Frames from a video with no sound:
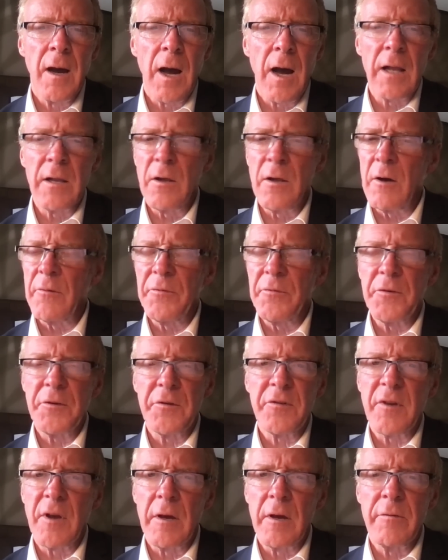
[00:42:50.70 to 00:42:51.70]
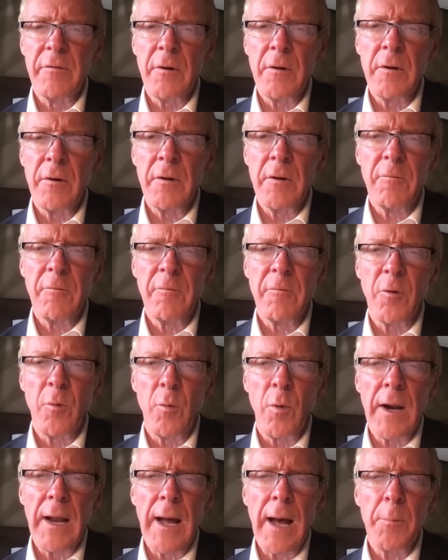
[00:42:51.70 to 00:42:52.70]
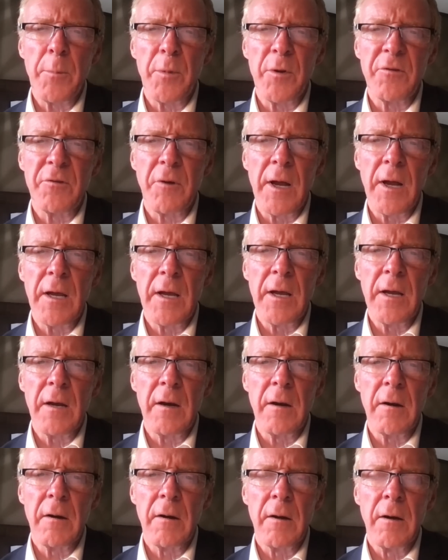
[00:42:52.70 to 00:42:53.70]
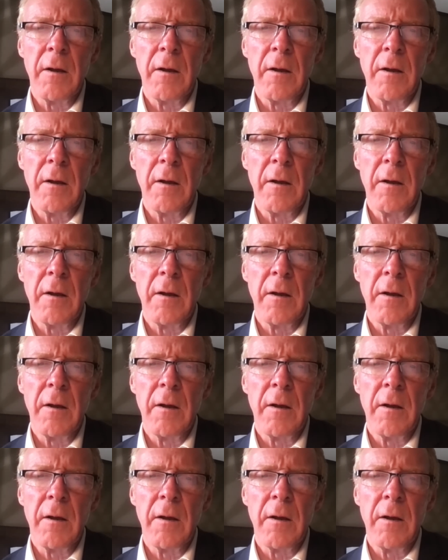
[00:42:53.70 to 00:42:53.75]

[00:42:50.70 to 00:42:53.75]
I love the Savior for what happens right here.